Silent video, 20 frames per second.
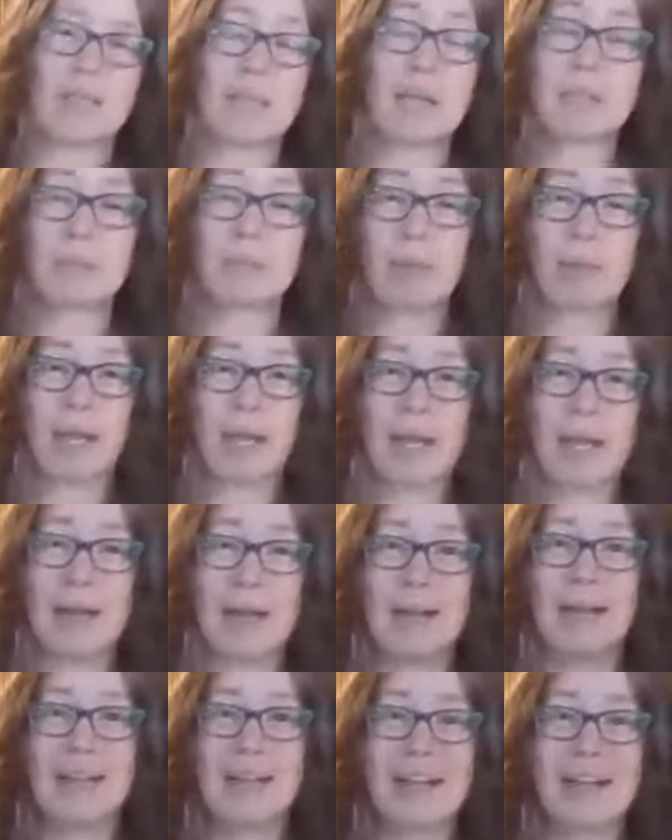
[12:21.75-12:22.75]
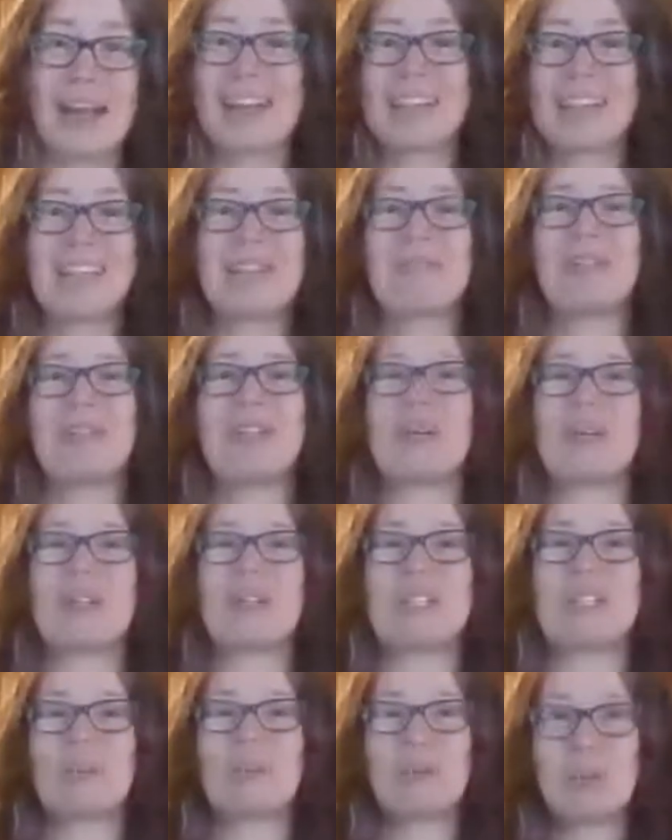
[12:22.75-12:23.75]
That's what I kind of think when you go to
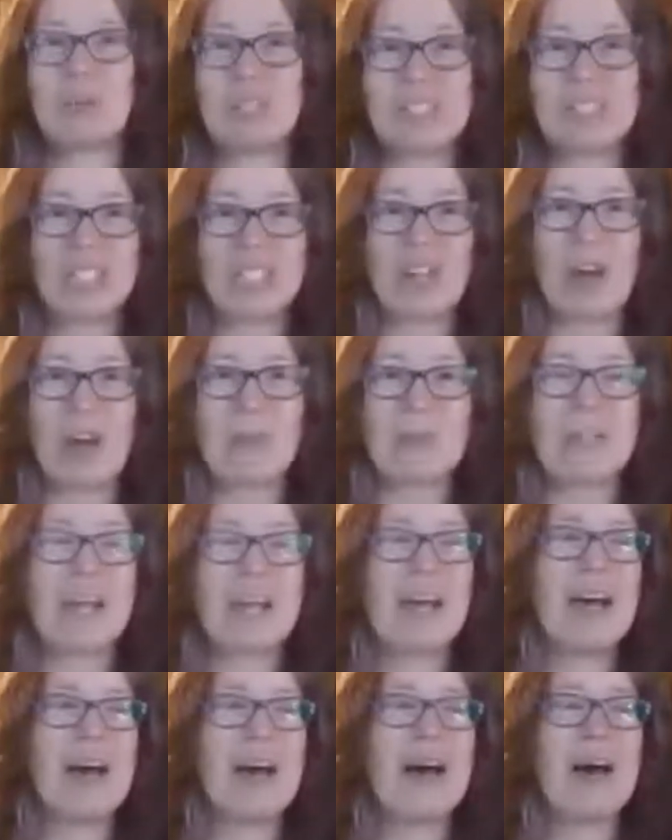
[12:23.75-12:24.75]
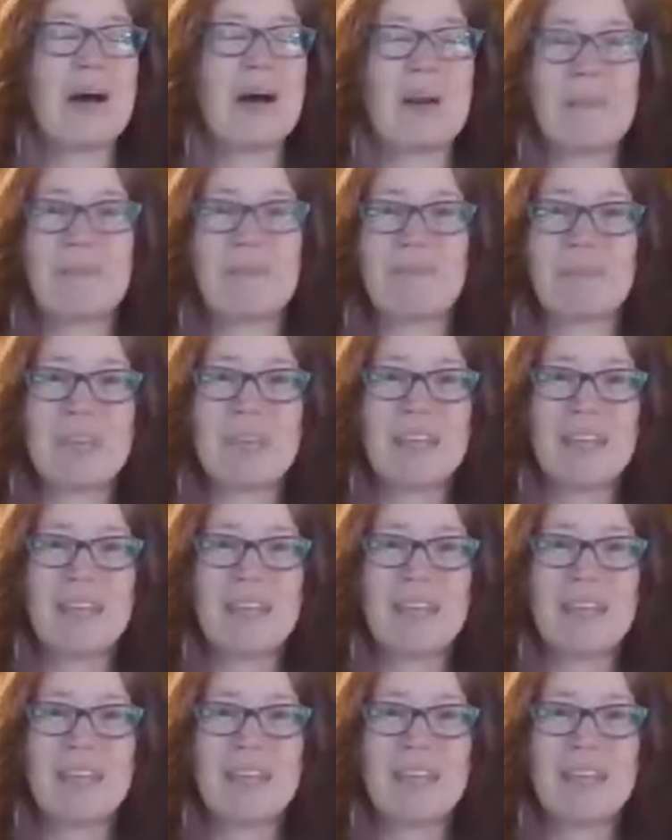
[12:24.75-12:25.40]
these poutine shops. And